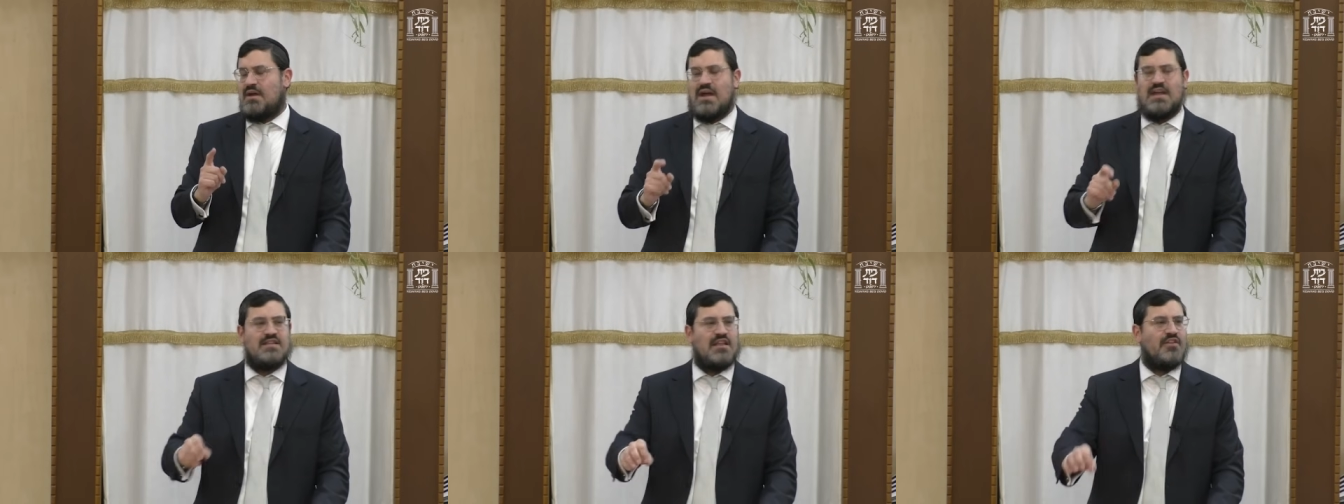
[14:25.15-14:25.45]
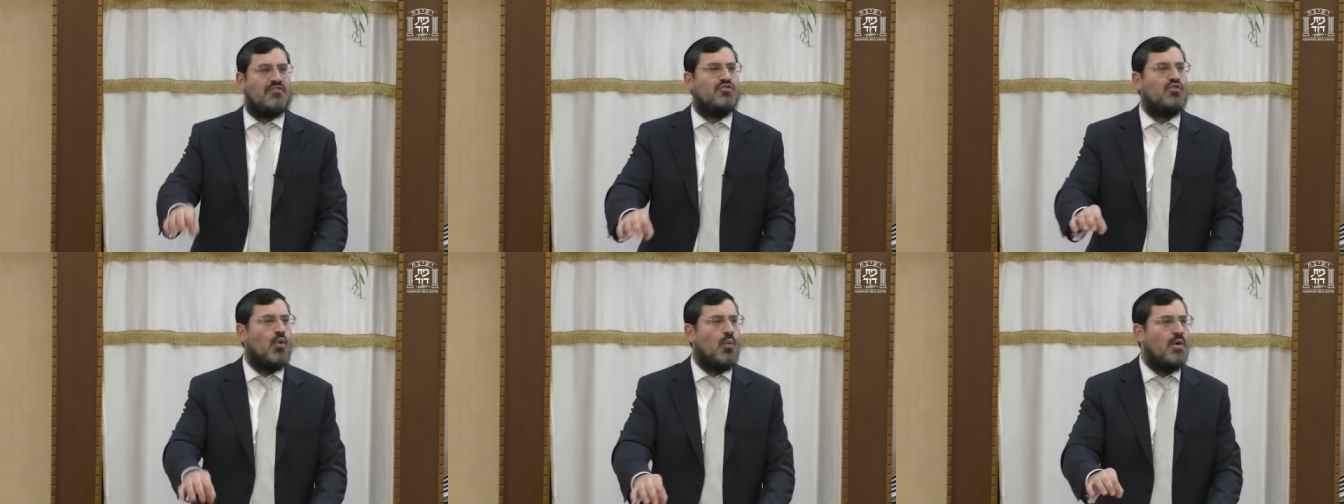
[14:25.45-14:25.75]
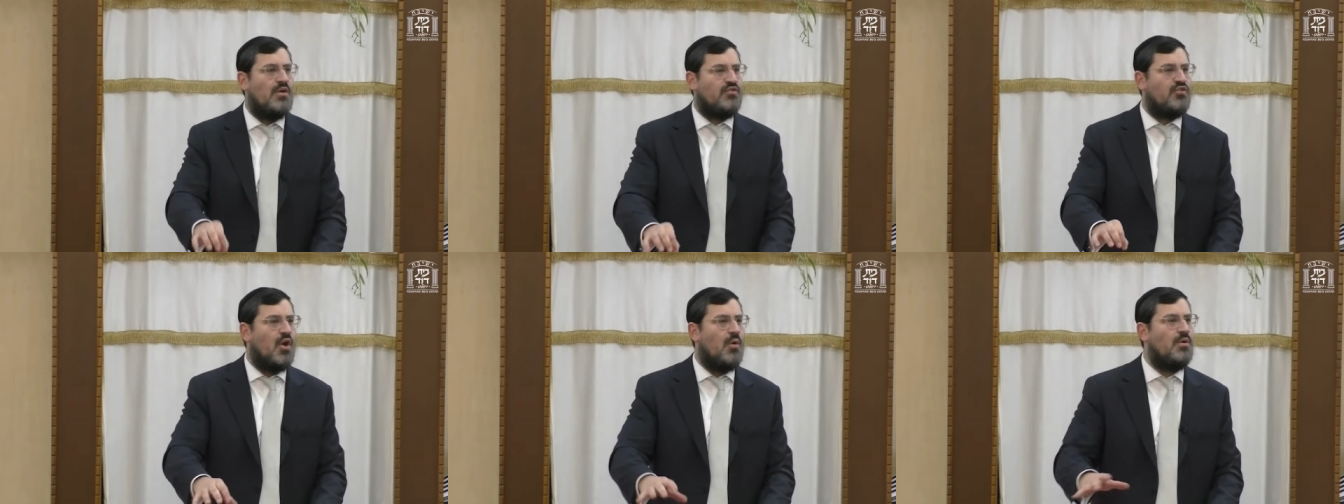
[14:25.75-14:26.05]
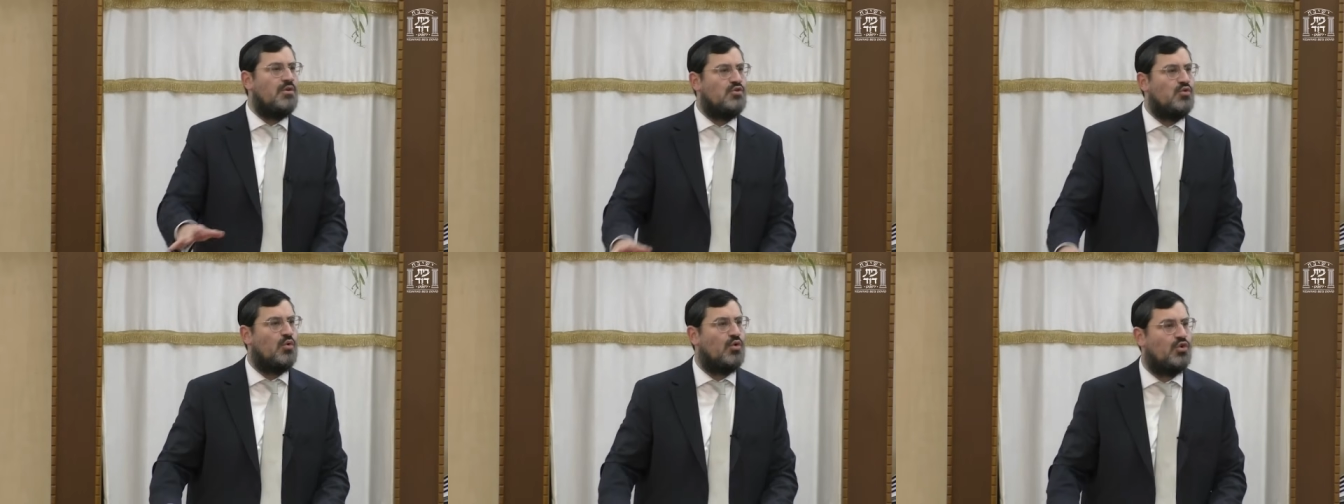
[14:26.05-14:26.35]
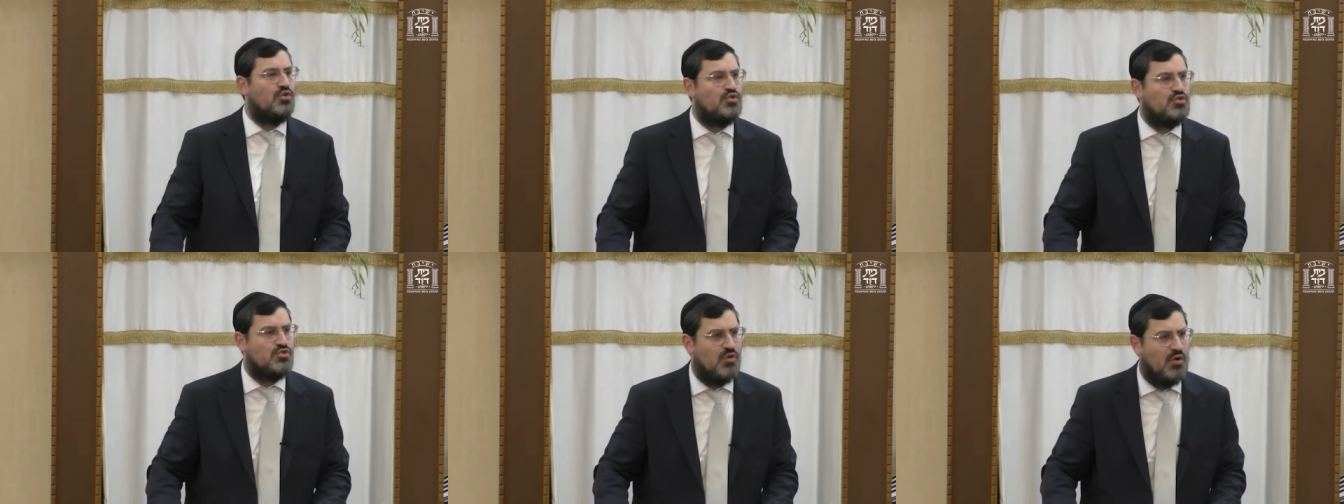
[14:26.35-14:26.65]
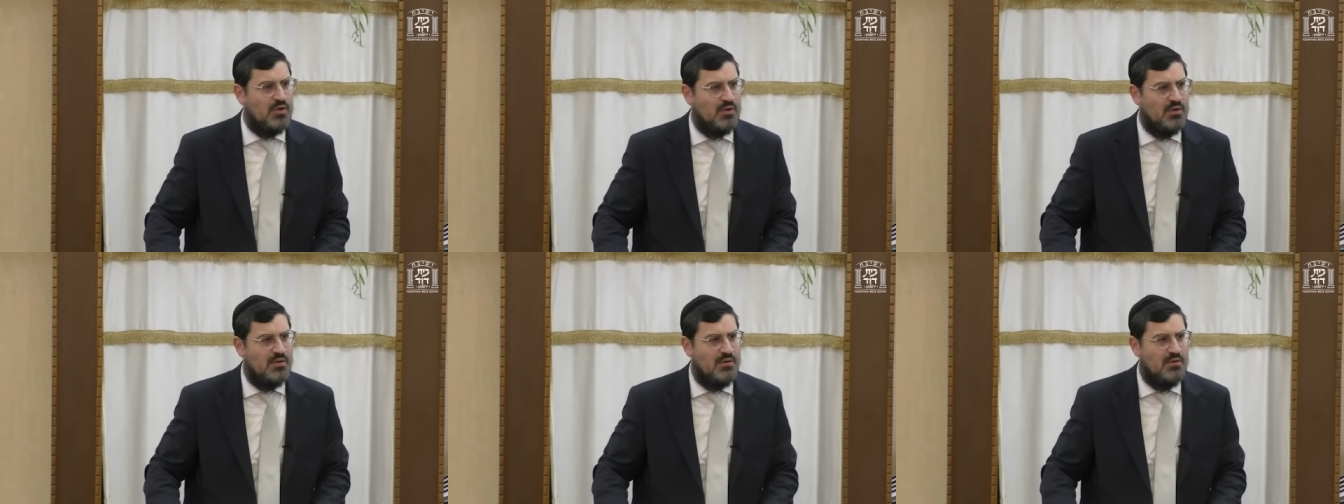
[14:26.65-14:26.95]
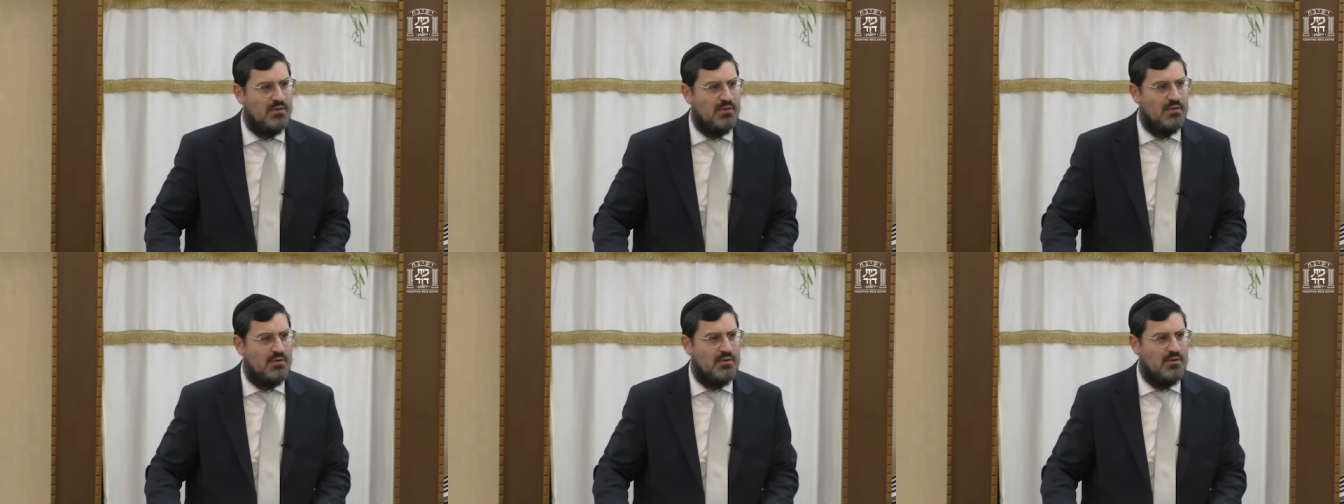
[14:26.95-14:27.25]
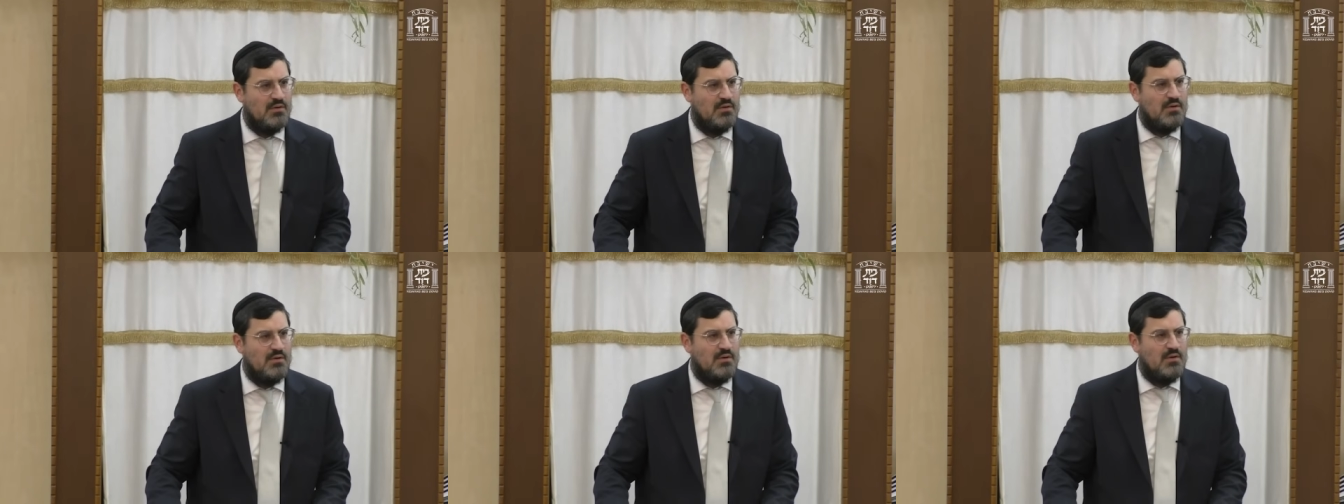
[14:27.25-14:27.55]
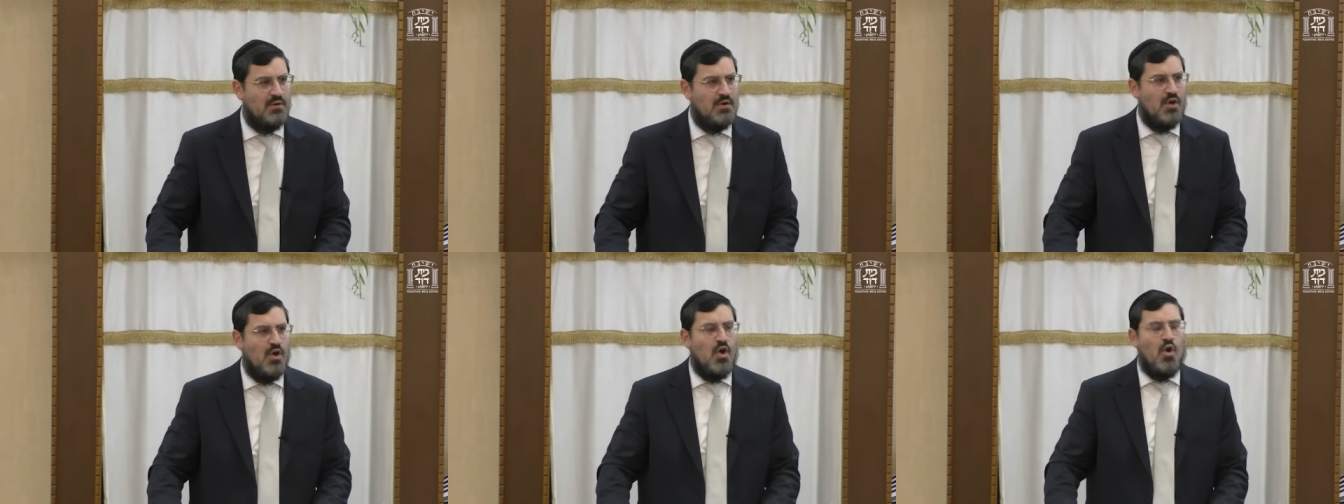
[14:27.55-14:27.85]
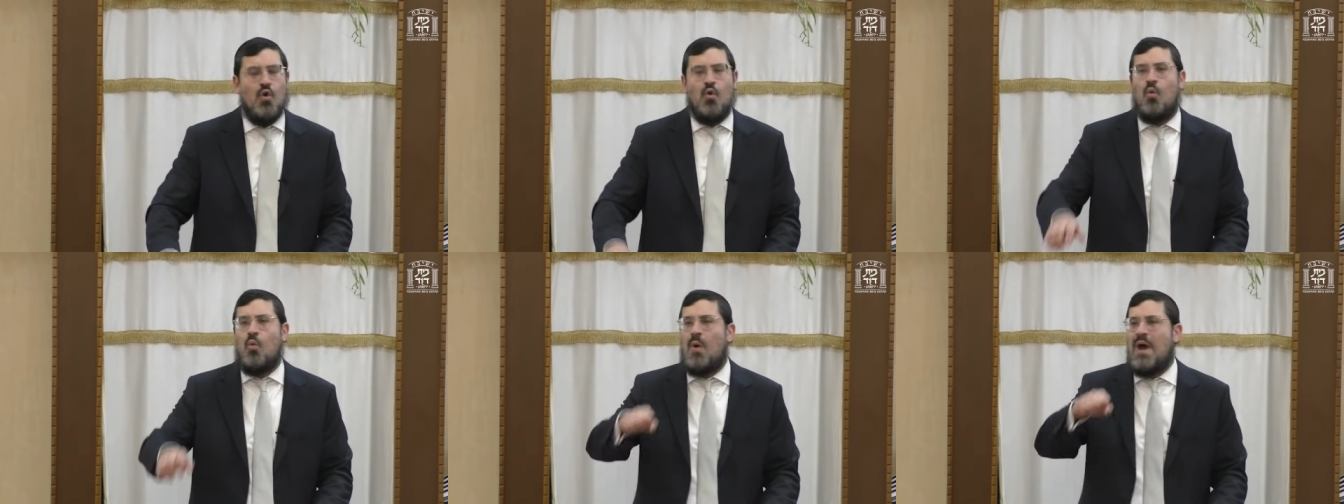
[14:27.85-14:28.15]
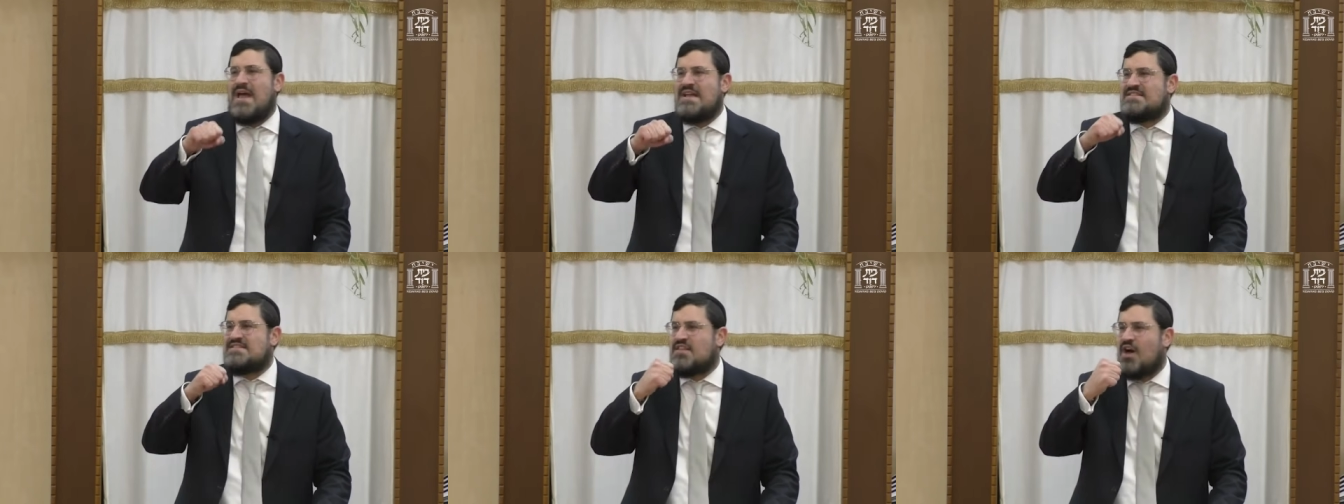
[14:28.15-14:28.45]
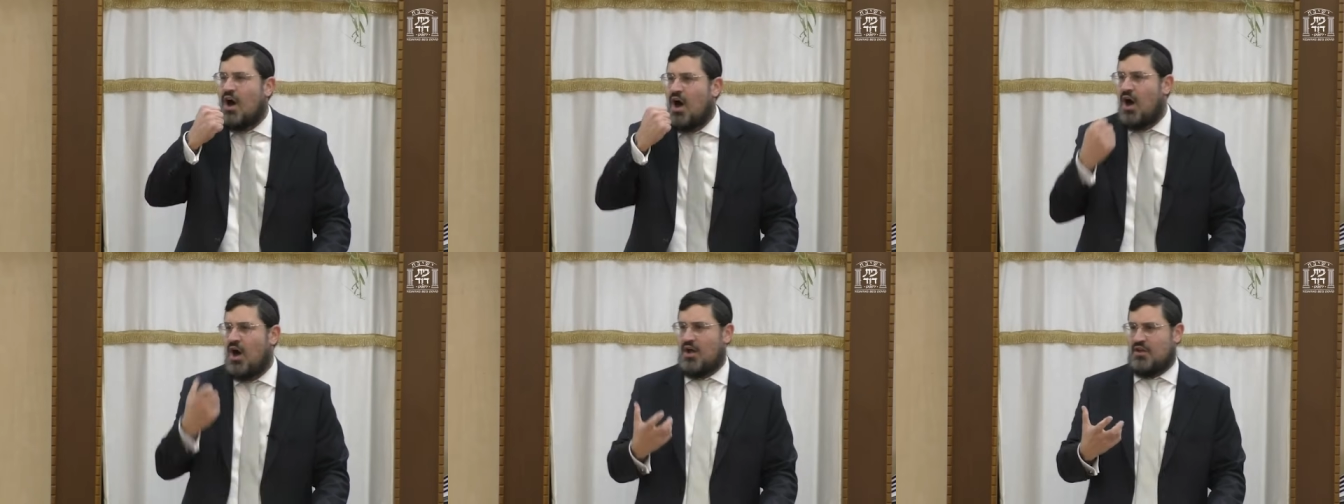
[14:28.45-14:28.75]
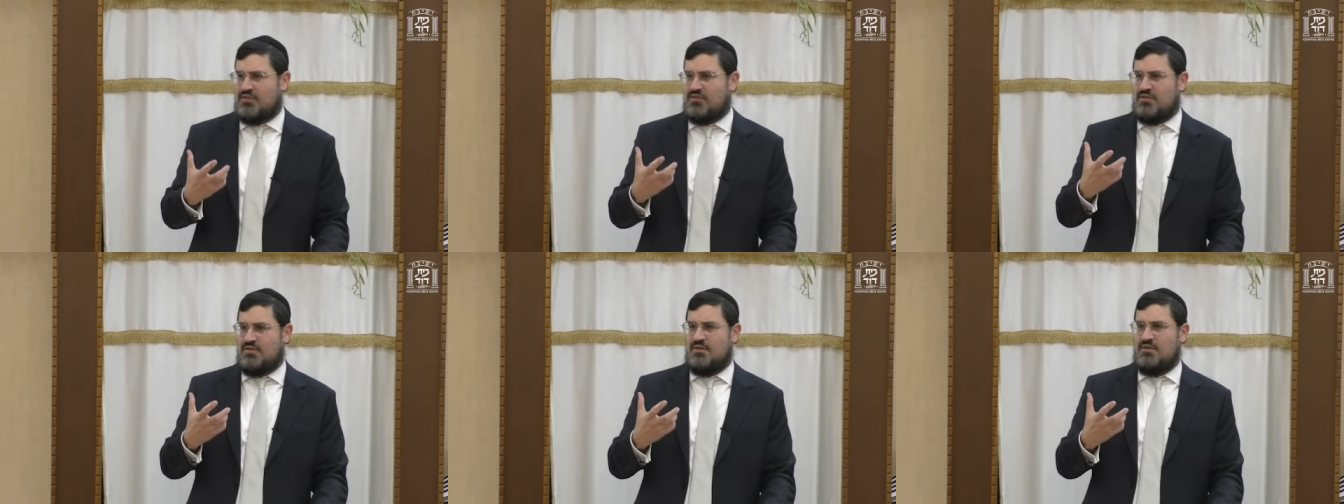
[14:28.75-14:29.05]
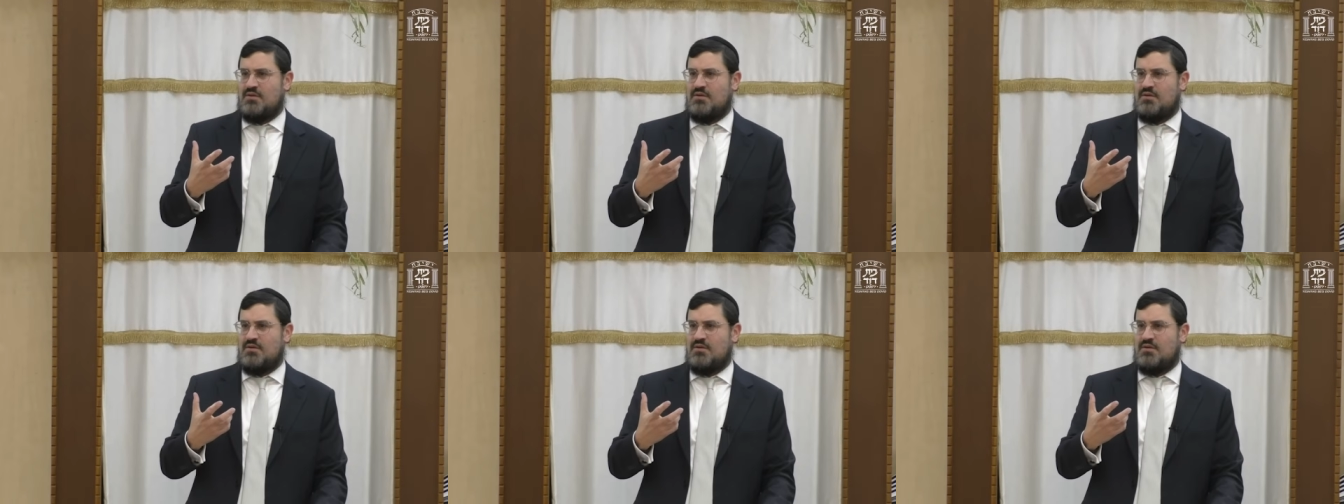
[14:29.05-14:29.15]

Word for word: It doesn't always go in your control. Where's the heart?